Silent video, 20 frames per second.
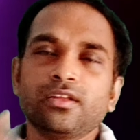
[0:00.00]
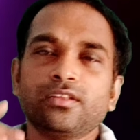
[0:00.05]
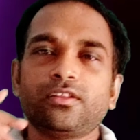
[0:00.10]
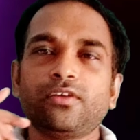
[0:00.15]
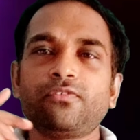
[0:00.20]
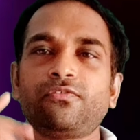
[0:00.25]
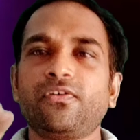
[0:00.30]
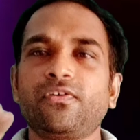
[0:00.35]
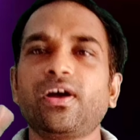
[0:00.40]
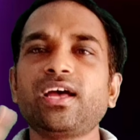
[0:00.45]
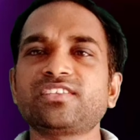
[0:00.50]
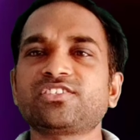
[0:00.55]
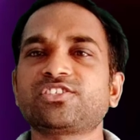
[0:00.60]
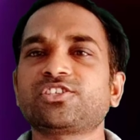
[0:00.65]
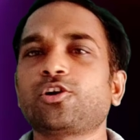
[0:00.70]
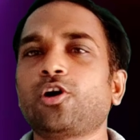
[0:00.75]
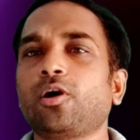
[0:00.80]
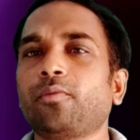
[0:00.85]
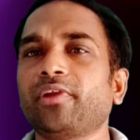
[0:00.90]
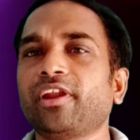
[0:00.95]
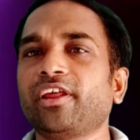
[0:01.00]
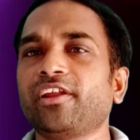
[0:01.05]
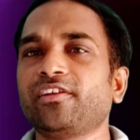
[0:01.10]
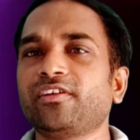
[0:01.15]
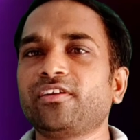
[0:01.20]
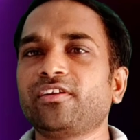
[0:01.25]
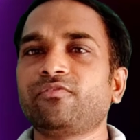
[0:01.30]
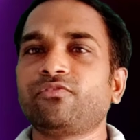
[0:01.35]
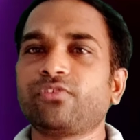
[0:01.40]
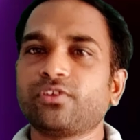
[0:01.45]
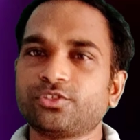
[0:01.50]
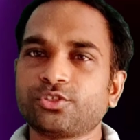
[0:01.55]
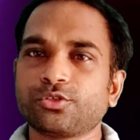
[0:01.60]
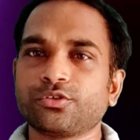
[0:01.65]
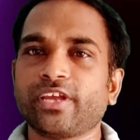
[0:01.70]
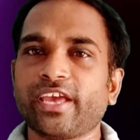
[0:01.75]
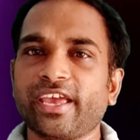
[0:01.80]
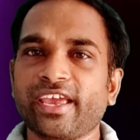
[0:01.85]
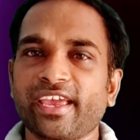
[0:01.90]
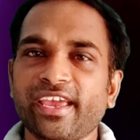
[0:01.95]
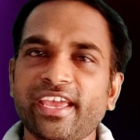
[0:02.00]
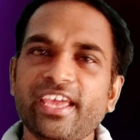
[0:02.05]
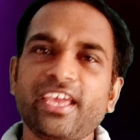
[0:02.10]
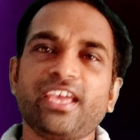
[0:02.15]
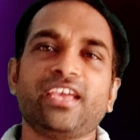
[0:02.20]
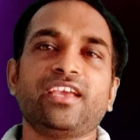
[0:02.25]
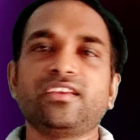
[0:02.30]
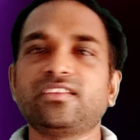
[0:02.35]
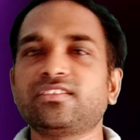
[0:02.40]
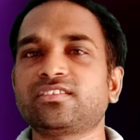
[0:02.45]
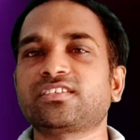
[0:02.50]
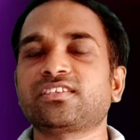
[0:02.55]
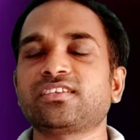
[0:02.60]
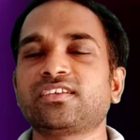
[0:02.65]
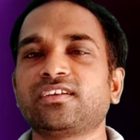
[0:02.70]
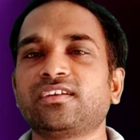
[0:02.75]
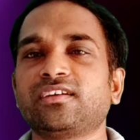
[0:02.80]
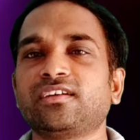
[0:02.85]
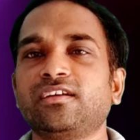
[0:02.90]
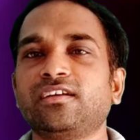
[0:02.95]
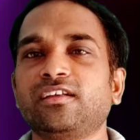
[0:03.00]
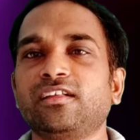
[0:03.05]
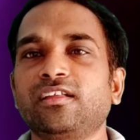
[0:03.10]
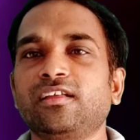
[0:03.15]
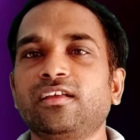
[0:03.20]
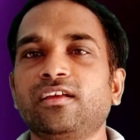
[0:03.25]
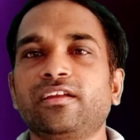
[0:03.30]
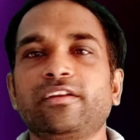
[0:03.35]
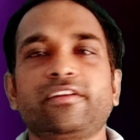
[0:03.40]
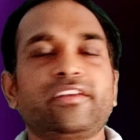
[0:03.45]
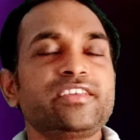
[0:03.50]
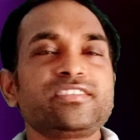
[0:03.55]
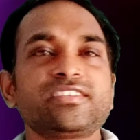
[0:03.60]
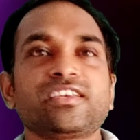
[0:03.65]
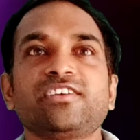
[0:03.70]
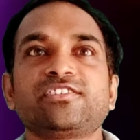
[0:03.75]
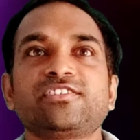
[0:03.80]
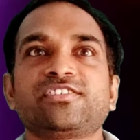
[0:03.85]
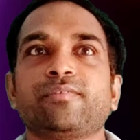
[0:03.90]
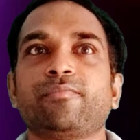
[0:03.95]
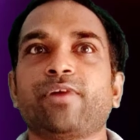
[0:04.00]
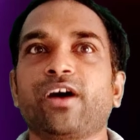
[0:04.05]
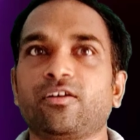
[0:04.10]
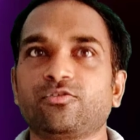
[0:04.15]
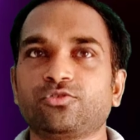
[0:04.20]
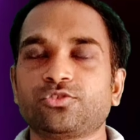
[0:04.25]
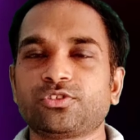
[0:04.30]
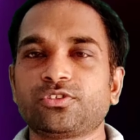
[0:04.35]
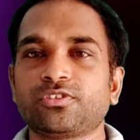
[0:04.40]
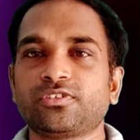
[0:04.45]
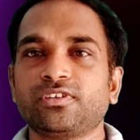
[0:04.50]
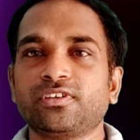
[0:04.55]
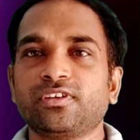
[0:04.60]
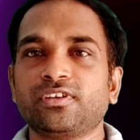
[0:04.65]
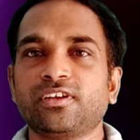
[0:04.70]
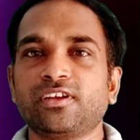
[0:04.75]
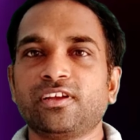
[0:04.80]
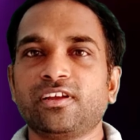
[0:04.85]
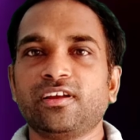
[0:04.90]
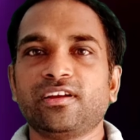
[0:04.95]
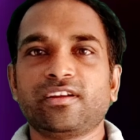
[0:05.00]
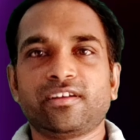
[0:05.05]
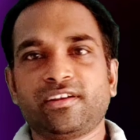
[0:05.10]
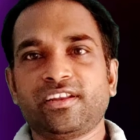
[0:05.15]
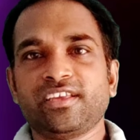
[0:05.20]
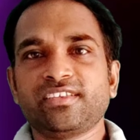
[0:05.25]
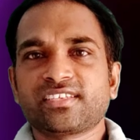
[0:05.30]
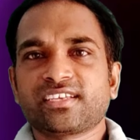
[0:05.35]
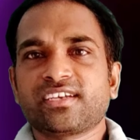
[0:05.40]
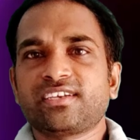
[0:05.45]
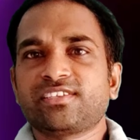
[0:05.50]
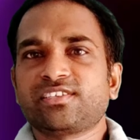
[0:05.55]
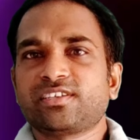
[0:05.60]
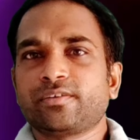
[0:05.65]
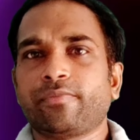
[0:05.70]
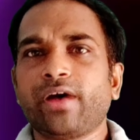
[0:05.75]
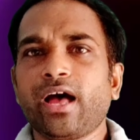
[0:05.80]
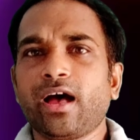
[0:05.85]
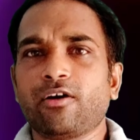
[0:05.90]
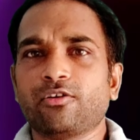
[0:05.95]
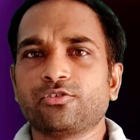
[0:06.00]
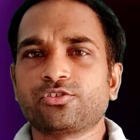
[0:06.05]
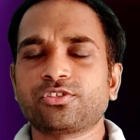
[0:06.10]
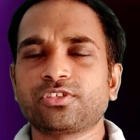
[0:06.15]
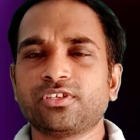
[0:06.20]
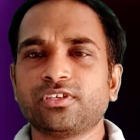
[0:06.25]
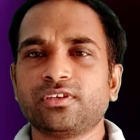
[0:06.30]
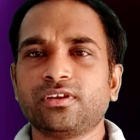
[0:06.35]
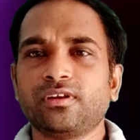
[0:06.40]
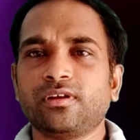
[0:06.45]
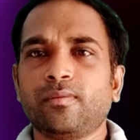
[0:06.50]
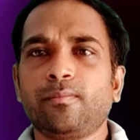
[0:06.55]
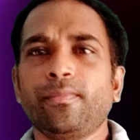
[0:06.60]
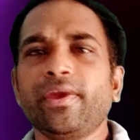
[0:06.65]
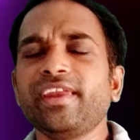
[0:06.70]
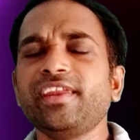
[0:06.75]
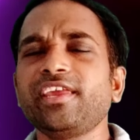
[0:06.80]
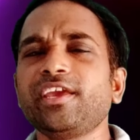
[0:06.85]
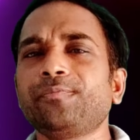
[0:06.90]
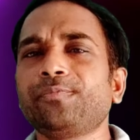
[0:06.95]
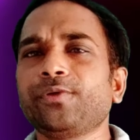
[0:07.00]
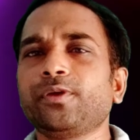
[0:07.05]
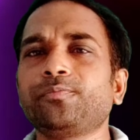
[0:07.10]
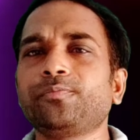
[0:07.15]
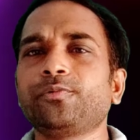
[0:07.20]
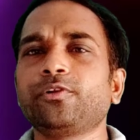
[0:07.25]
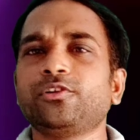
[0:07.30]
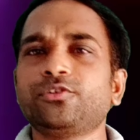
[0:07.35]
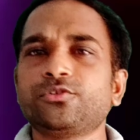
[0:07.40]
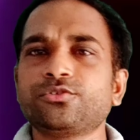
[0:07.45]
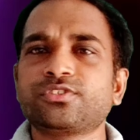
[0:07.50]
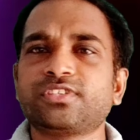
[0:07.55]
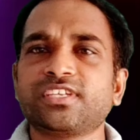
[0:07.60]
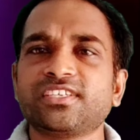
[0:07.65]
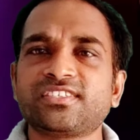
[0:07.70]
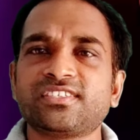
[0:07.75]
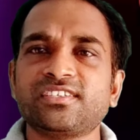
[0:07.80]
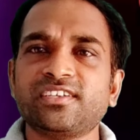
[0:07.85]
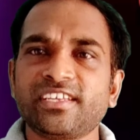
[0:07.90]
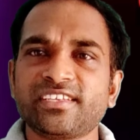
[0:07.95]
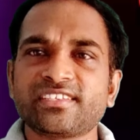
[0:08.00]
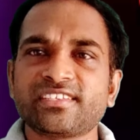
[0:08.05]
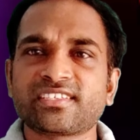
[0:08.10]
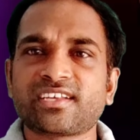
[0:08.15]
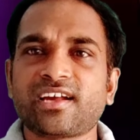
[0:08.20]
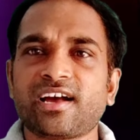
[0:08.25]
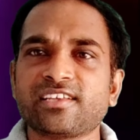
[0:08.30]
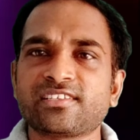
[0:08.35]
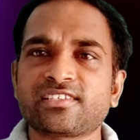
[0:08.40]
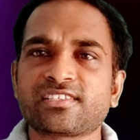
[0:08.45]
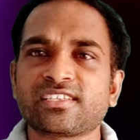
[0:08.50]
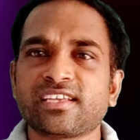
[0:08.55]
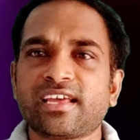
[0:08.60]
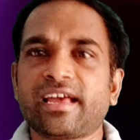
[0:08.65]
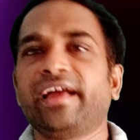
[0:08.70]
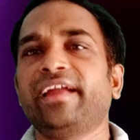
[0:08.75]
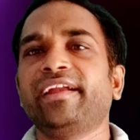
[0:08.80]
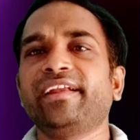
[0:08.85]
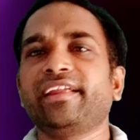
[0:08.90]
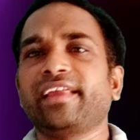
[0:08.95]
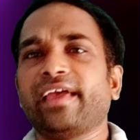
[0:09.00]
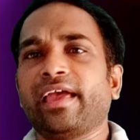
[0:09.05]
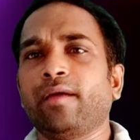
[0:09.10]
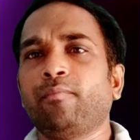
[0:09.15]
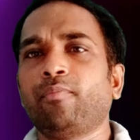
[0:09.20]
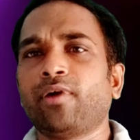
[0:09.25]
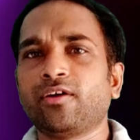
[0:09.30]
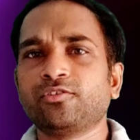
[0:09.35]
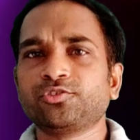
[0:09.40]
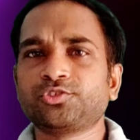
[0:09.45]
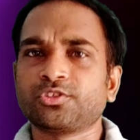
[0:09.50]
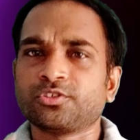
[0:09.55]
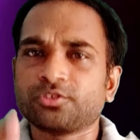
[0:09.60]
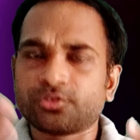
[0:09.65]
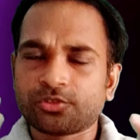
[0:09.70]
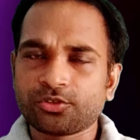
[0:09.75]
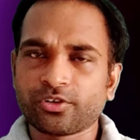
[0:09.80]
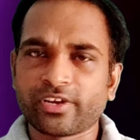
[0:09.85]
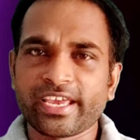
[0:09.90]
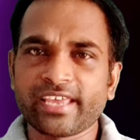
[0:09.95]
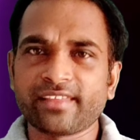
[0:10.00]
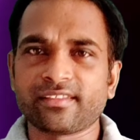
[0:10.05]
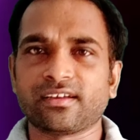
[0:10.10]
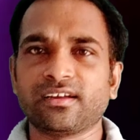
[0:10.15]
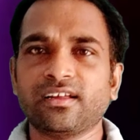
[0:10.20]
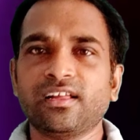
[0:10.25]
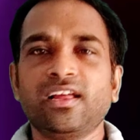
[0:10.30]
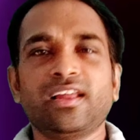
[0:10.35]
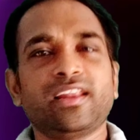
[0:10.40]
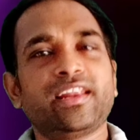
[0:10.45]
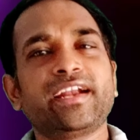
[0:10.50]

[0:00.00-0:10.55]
The first common error for today is discuss about. Discuss about. Many people use this discuss and about together.